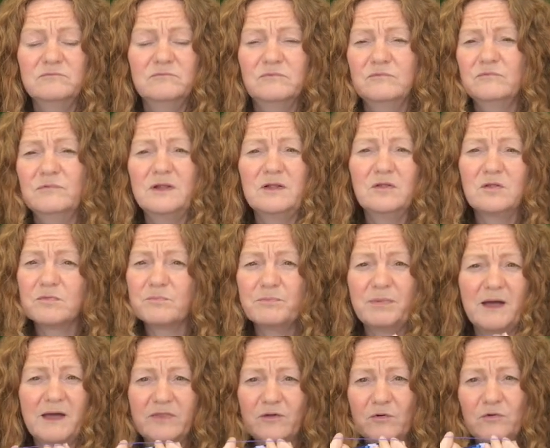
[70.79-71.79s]
reels
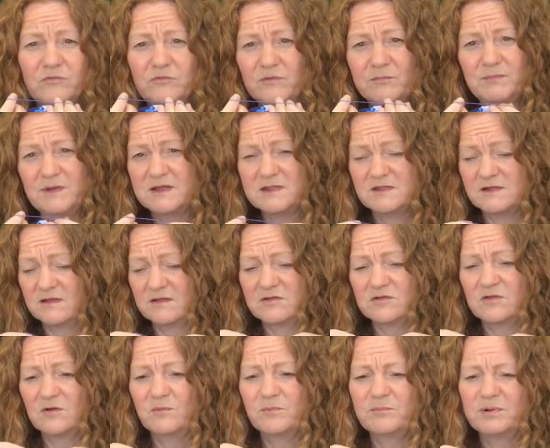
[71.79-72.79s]
by the 100 metre,
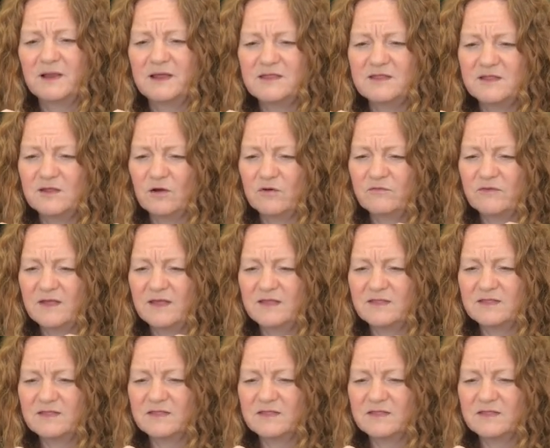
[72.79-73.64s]
so plenty of it,